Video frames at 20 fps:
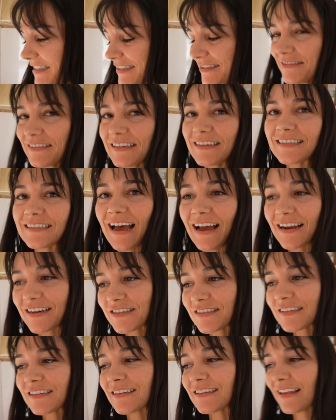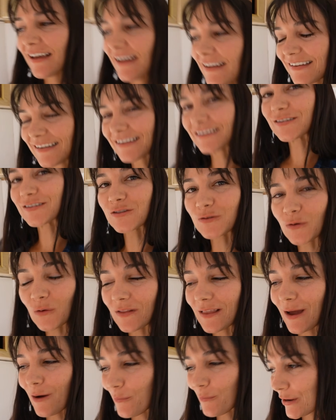still need to actually like
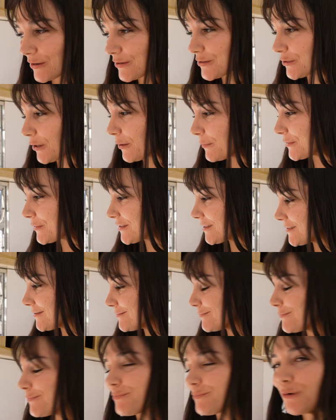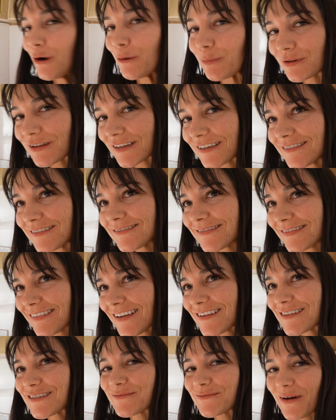install our bench tops properly,
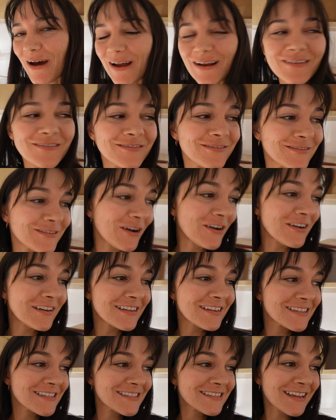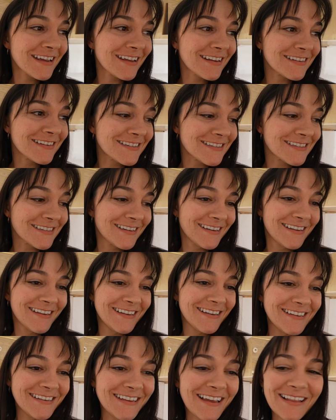as you might have noticed, and
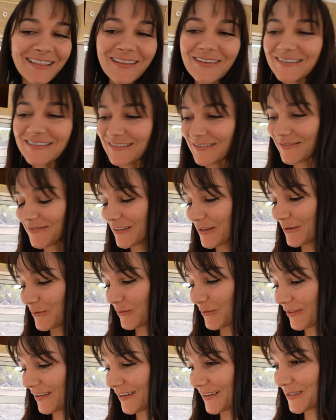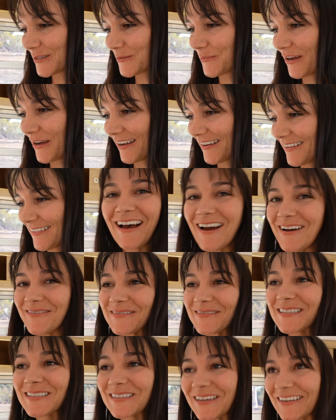yeah, lots of little things. But
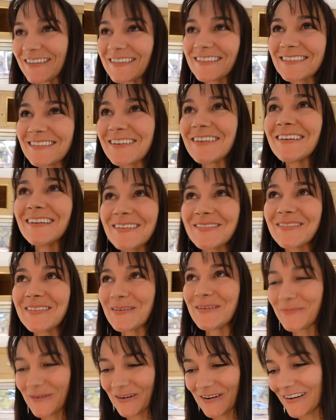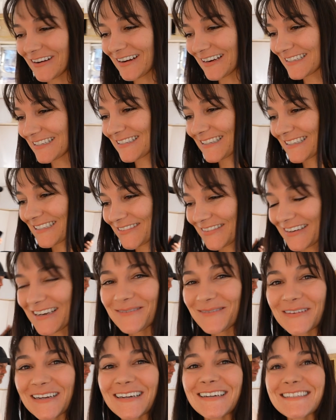I'm so stoked with the progress this week because